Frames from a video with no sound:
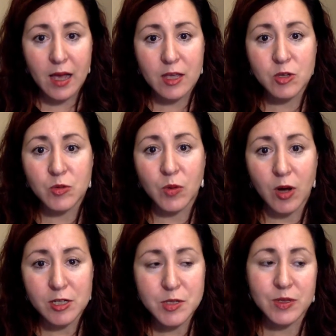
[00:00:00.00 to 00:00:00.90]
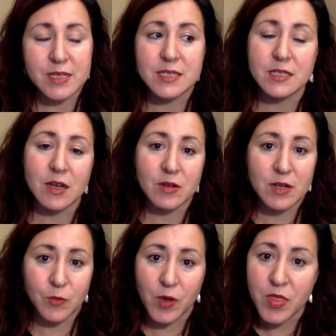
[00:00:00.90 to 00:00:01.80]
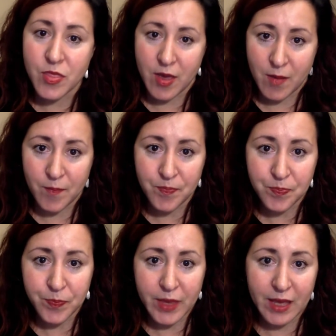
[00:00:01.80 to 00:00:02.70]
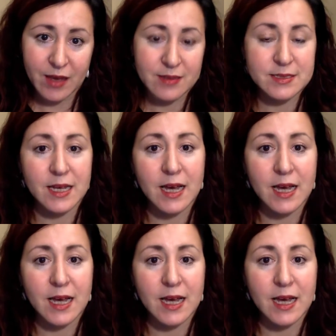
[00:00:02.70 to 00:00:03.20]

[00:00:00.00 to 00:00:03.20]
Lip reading: You also can sit down with them and